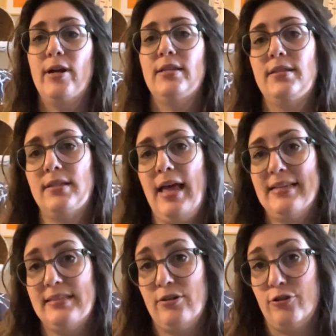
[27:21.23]
It's the
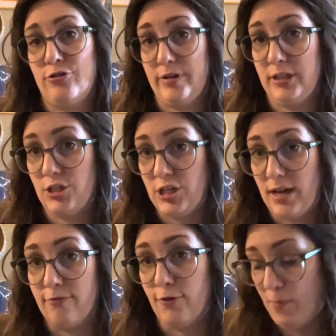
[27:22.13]
last in her trilogy
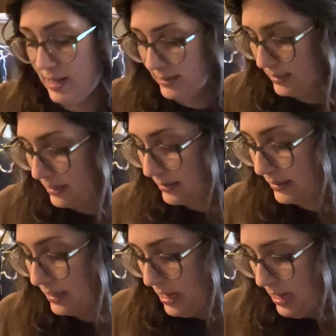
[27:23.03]
of
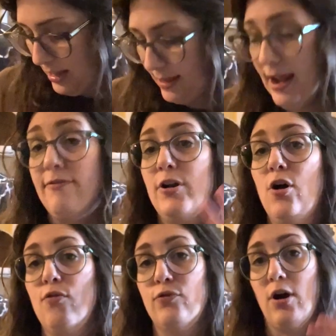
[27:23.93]
romances that have an
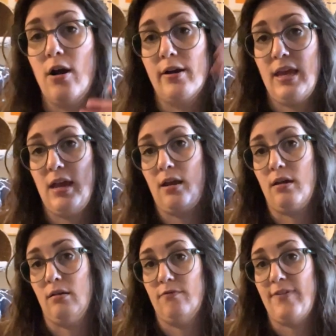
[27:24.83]

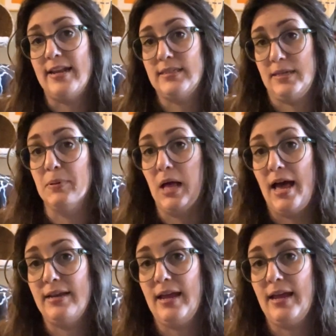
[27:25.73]
overarching fantasy plot.